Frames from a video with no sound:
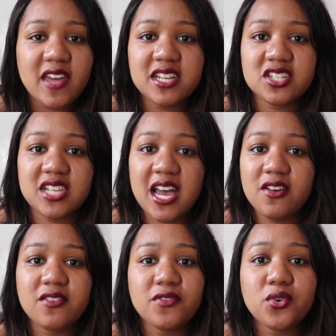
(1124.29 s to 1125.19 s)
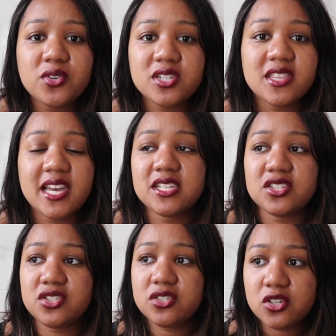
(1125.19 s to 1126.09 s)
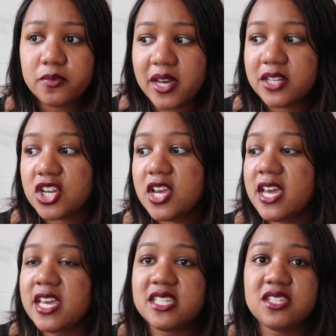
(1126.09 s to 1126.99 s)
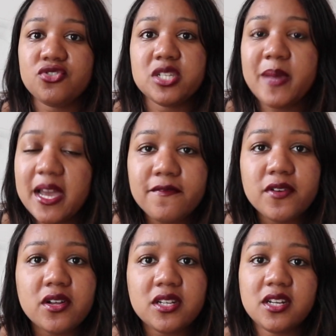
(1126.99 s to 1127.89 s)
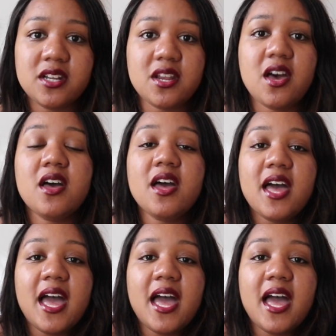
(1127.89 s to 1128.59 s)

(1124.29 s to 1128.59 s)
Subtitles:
that is just out of order, that is just too much, it's disrespectful, da da da.